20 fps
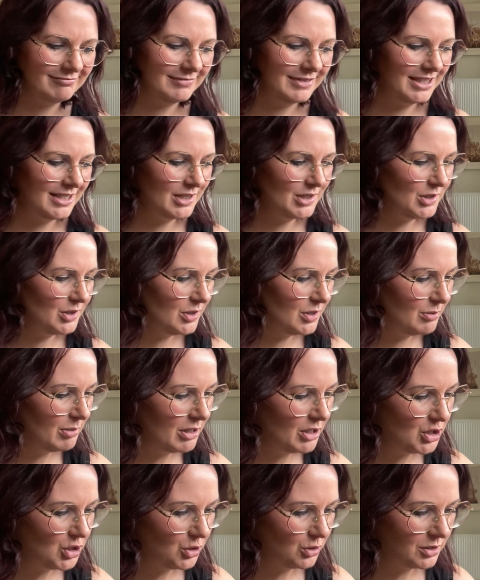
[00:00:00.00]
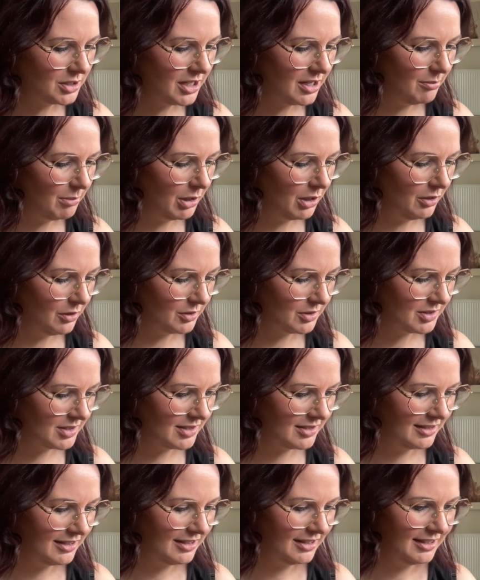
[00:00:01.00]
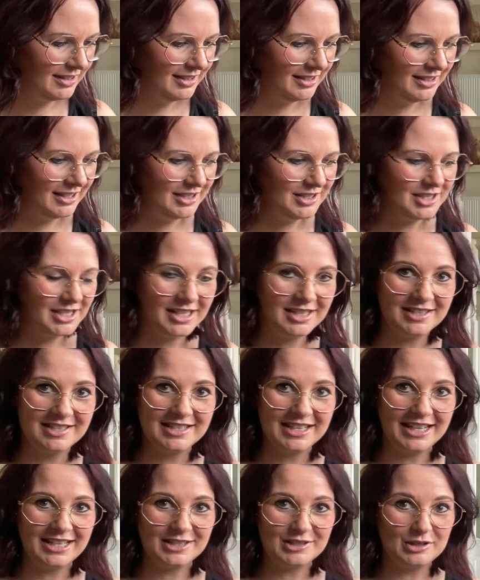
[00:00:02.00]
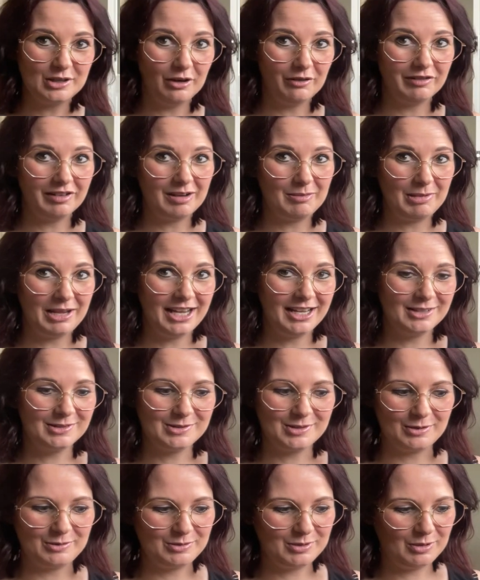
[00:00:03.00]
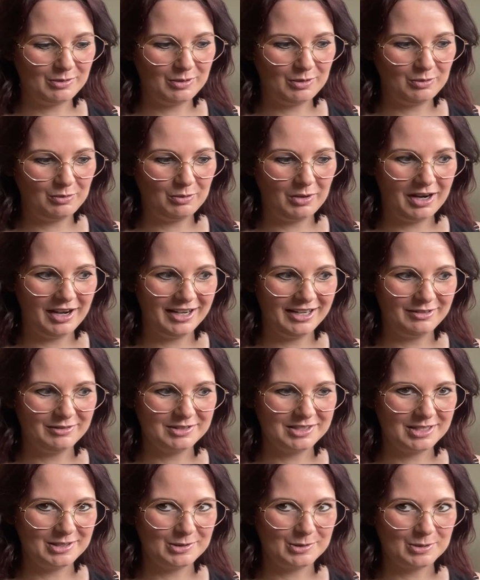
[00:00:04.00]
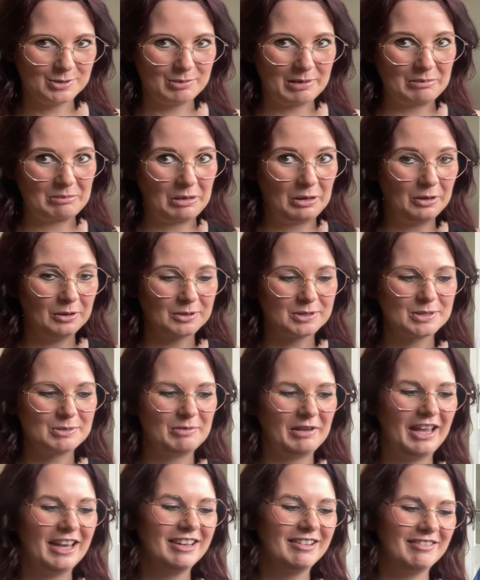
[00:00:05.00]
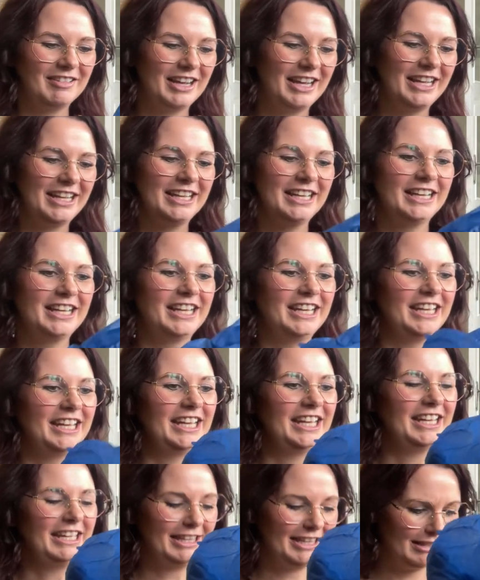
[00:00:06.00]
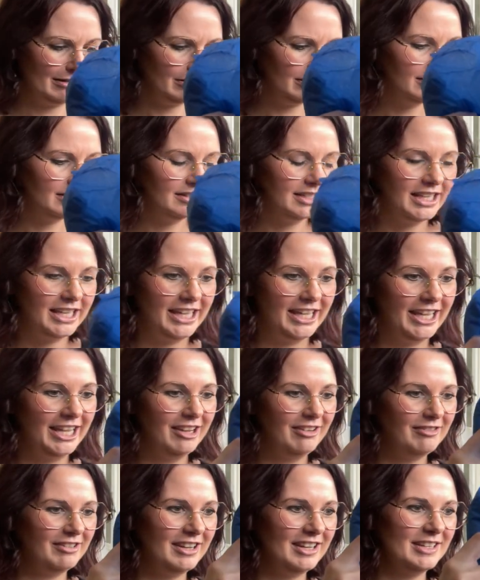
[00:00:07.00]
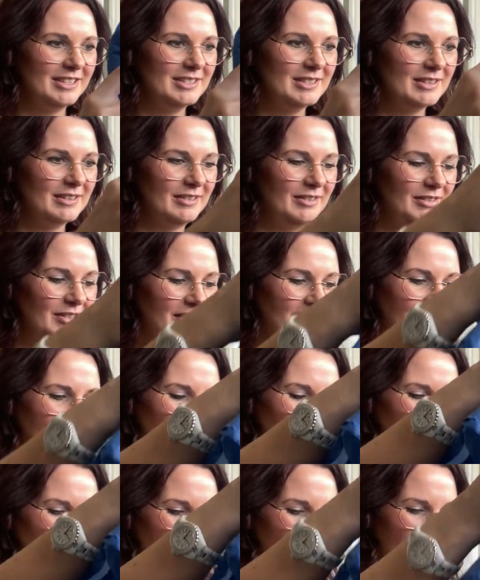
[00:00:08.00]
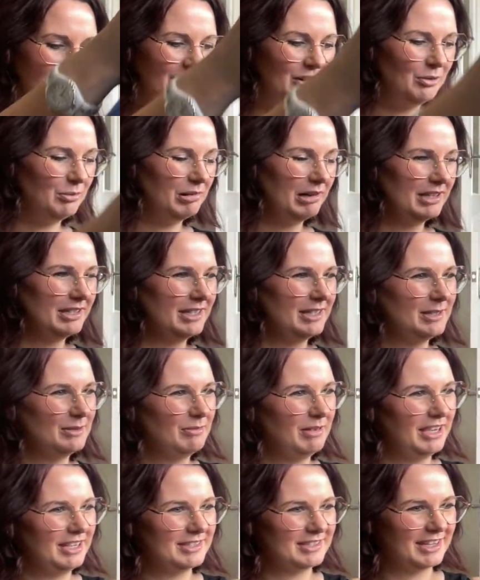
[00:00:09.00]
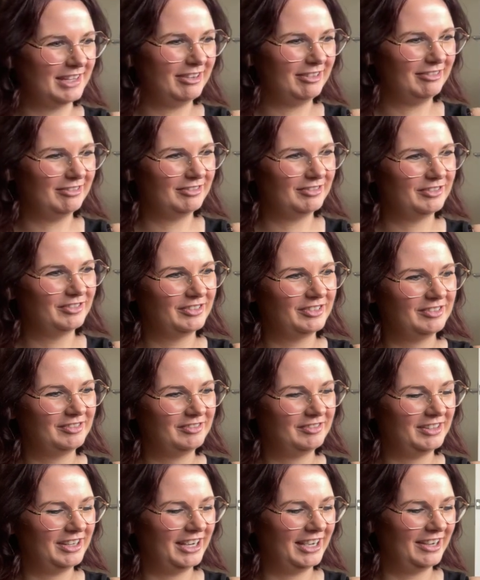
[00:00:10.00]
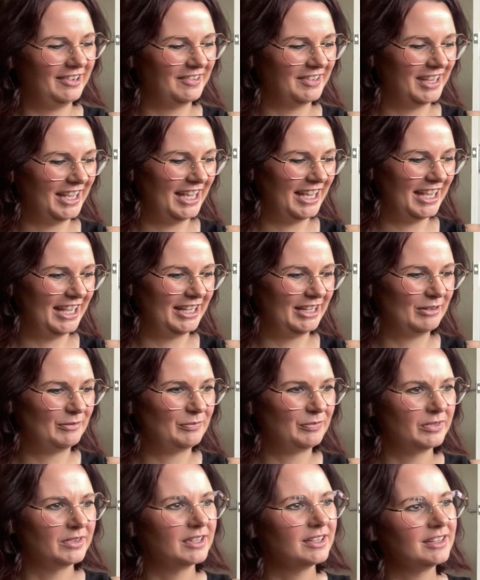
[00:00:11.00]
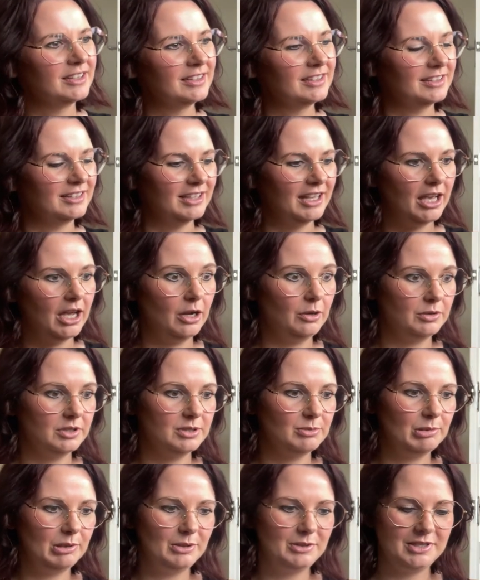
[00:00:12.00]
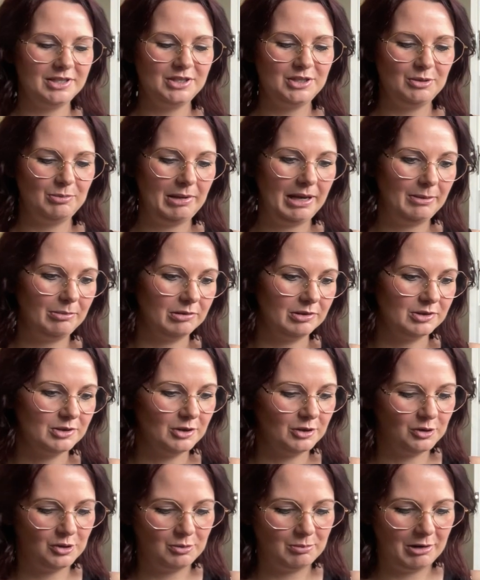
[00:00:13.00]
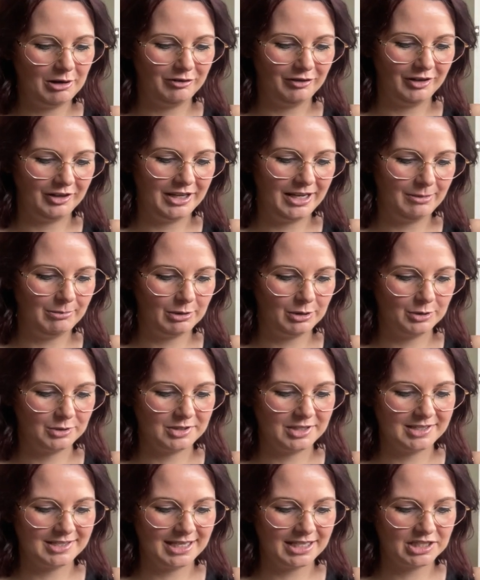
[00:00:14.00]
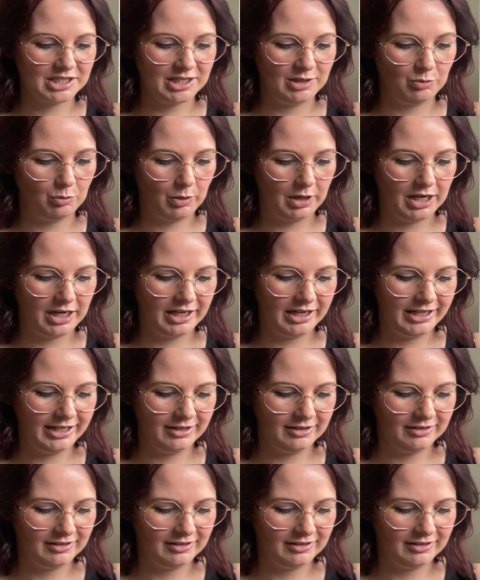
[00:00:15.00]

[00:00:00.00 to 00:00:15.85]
it's just been chucked in a box. As you can see, it's not very big, so don't know why it was in such a big box. But anyway, here is and a little present to myself. Right, okay. I hope this blue tissue paper has not come off on it because it's actually white